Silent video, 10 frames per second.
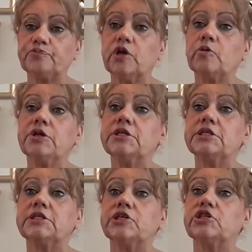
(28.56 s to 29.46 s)
like one of these
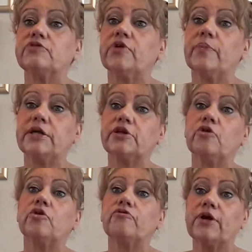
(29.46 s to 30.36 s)
days you just feel a bit down,
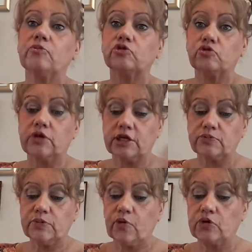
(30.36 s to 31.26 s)
thought, right, I'm just going to get this
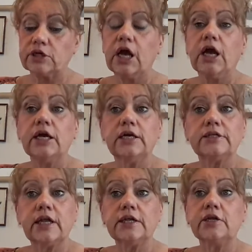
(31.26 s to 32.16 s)
wee box.
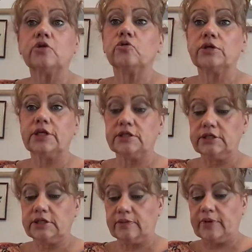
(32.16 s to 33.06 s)
Did I need it? No, I didn't
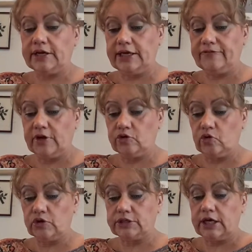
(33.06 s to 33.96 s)
need it, but I gave in and
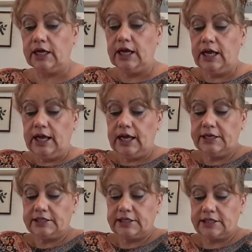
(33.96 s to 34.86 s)
got it. And
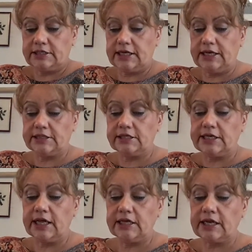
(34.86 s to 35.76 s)
it's, this says, the
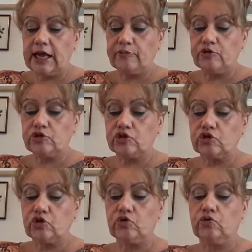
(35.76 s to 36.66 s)
Telegraph Beauty
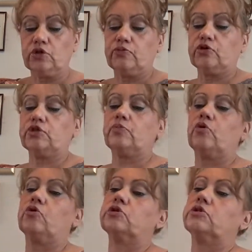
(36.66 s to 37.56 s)
School, the beauty
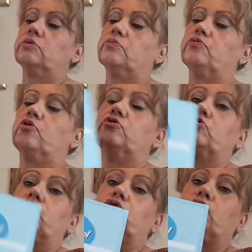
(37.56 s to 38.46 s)
box, brought
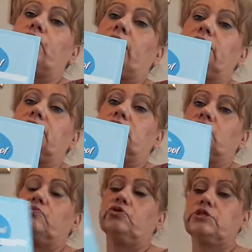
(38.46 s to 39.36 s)
to you by Latest
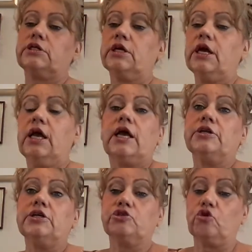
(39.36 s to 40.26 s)
in Beauty. And
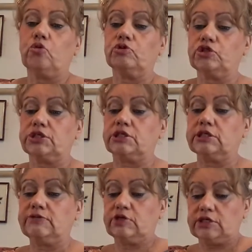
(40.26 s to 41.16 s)
these are always just
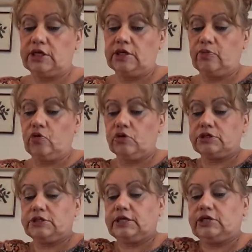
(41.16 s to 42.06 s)
sleeves, it's in the
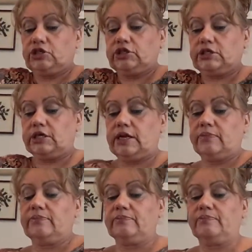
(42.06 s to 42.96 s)
boxes, and it's just a kind of
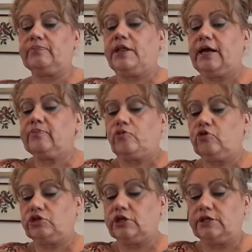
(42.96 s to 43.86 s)
black
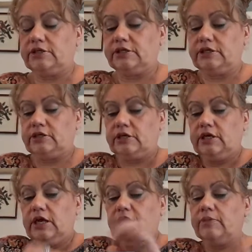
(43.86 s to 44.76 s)
box
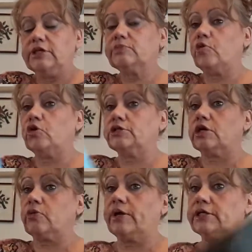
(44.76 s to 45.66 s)
underneath. These boxes are
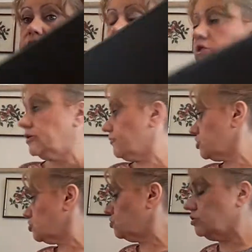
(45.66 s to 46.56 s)
quite sturdy for
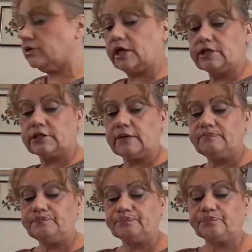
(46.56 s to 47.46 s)
storing things in.
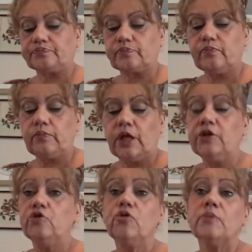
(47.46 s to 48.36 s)
Now,
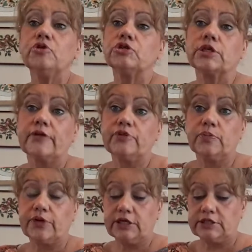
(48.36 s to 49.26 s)
you know, I'm usually giving you
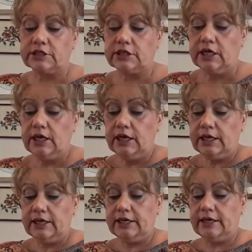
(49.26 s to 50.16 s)
the prices
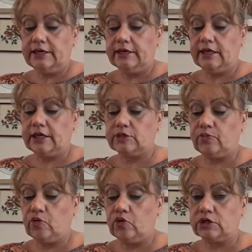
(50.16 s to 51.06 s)
of this
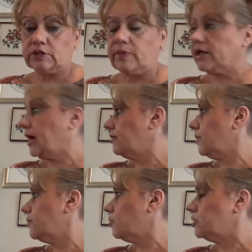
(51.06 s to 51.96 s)
box, but I can't
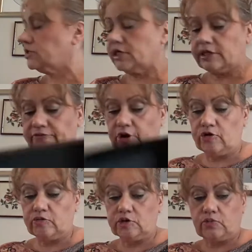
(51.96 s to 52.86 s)
remember what they said the
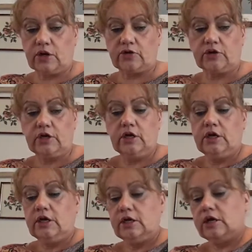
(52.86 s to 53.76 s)
value was worth.
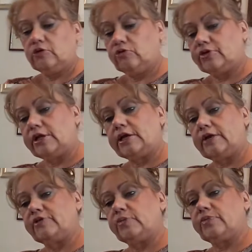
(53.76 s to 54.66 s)
I don't think they
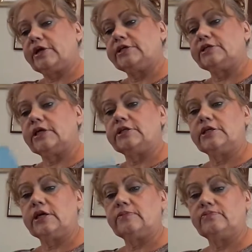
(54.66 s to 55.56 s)
give you the prices in
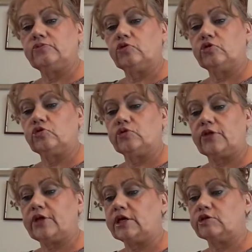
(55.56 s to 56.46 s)
here. No, they don't. I
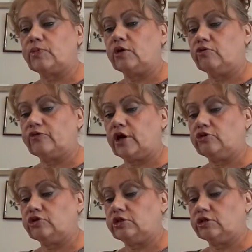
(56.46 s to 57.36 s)
think it's well over
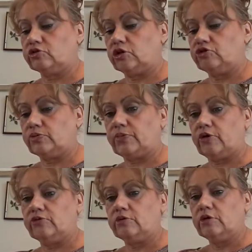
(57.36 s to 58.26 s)
100, nearly
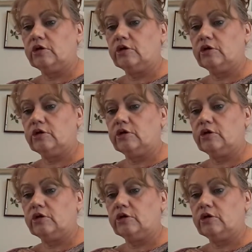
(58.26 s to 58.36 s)
£200.